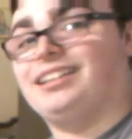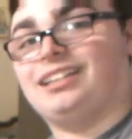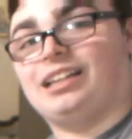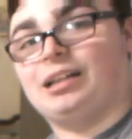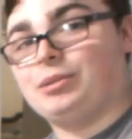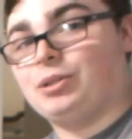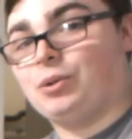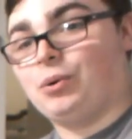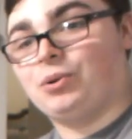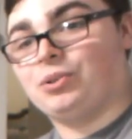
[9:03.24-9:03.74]
let
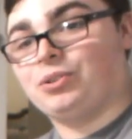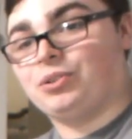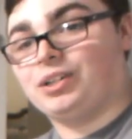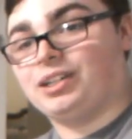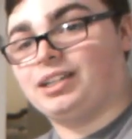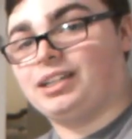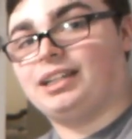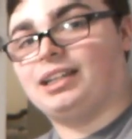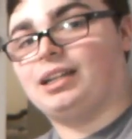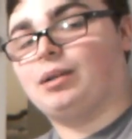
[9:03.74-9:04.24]
me order
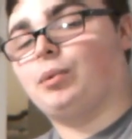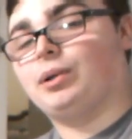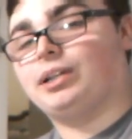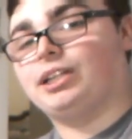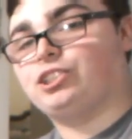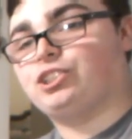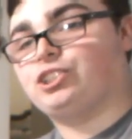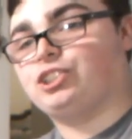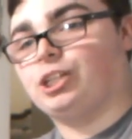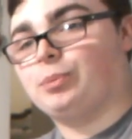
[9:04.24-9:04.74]
it, and then when
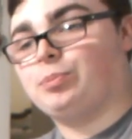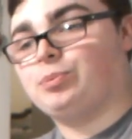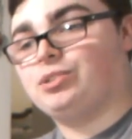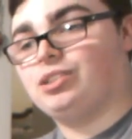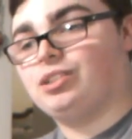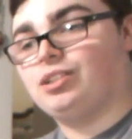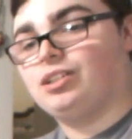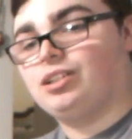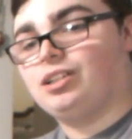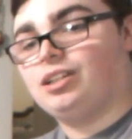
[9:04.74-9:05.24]
it shipped,
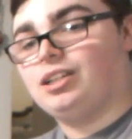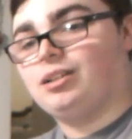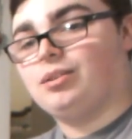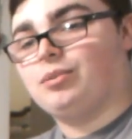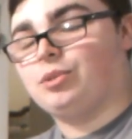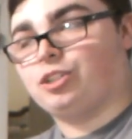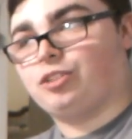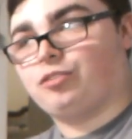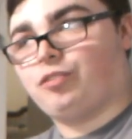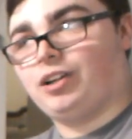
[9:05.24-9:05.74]

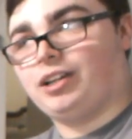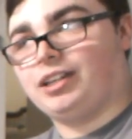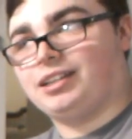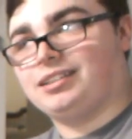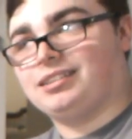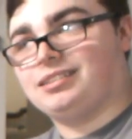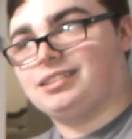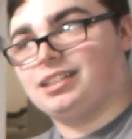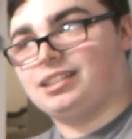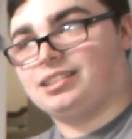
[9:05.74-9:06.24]
what's funny
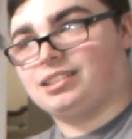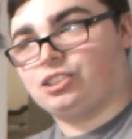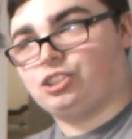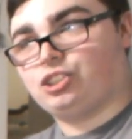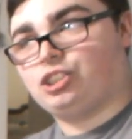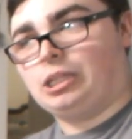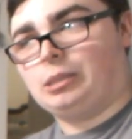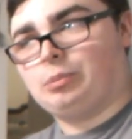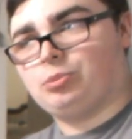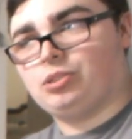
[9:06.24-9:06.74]
is it
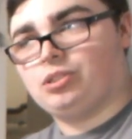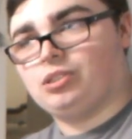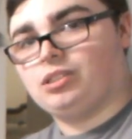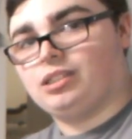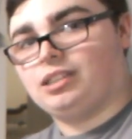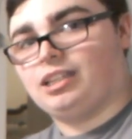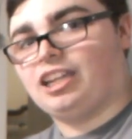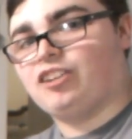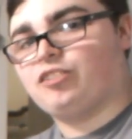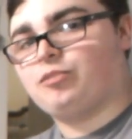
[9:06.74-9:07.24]
shipped,
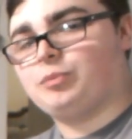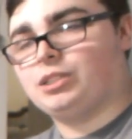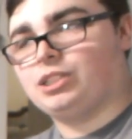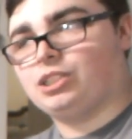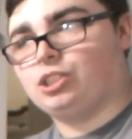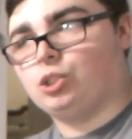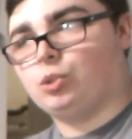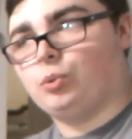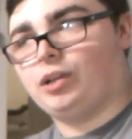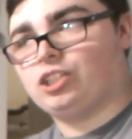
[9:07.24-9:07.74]
gave me
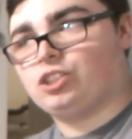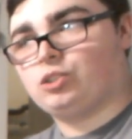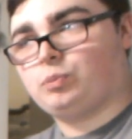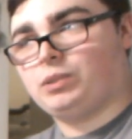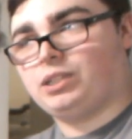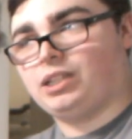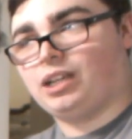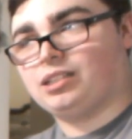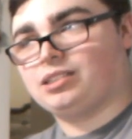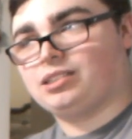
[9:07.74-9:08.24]
a
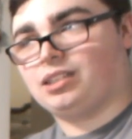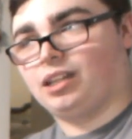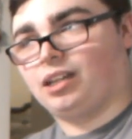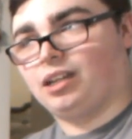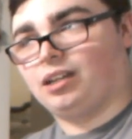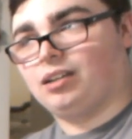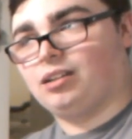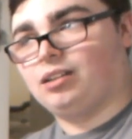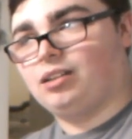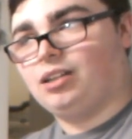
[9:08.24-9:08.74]
USPS thing.
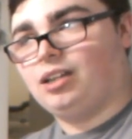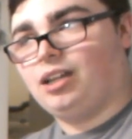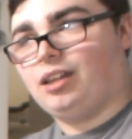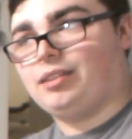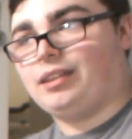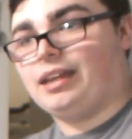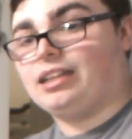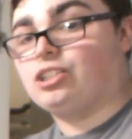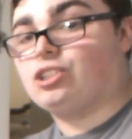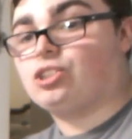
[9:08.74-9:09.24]

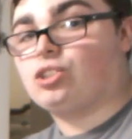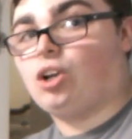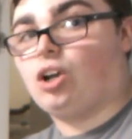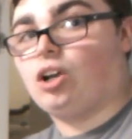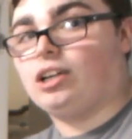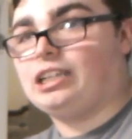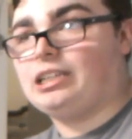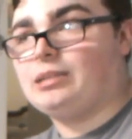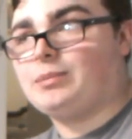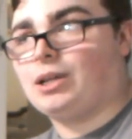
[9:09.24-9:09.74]
Then
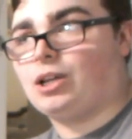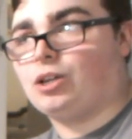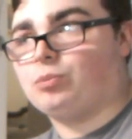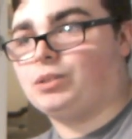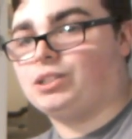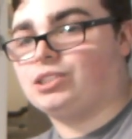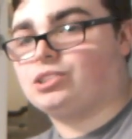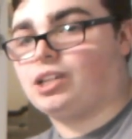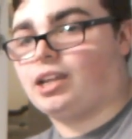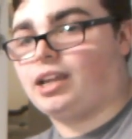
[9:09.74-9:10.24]
Scar emailed
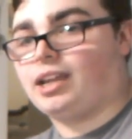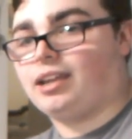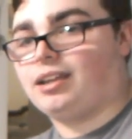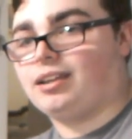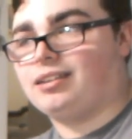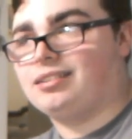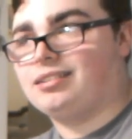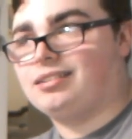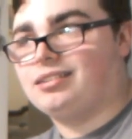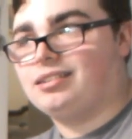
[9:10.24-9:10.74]
me
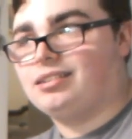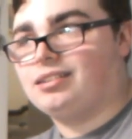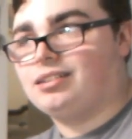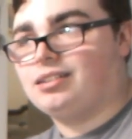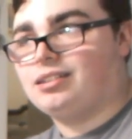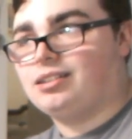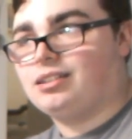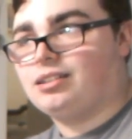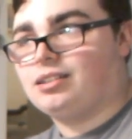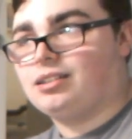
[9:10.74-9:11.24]
saying,
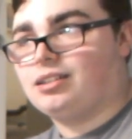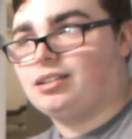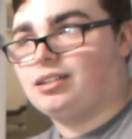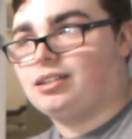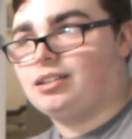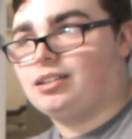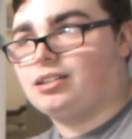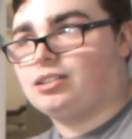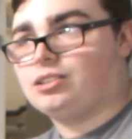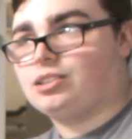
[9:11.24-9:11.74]

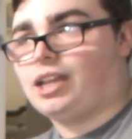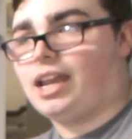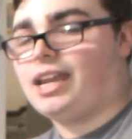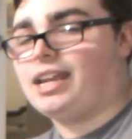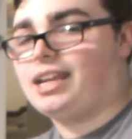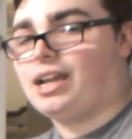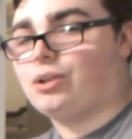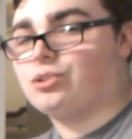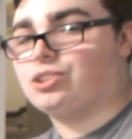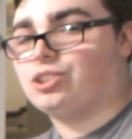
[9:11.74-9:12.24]
hey,
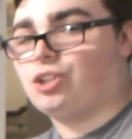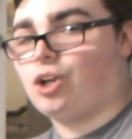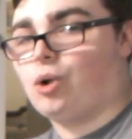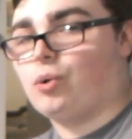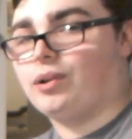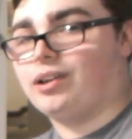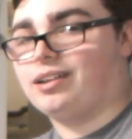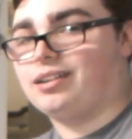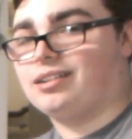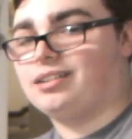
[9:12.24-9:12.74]
how's it
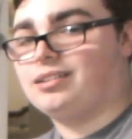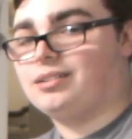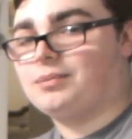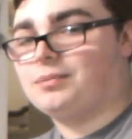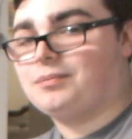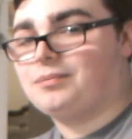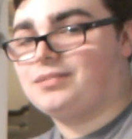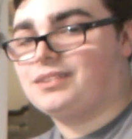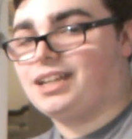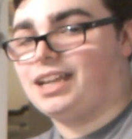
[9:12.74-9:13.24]
going?
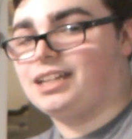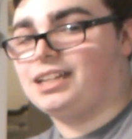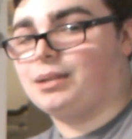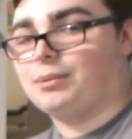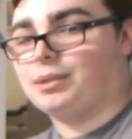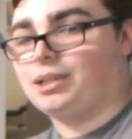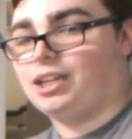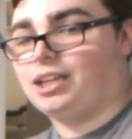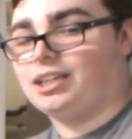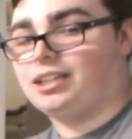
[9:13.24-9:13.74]
And they
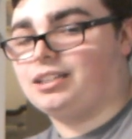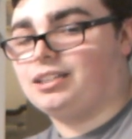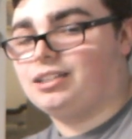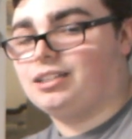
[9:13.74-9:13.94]
were like,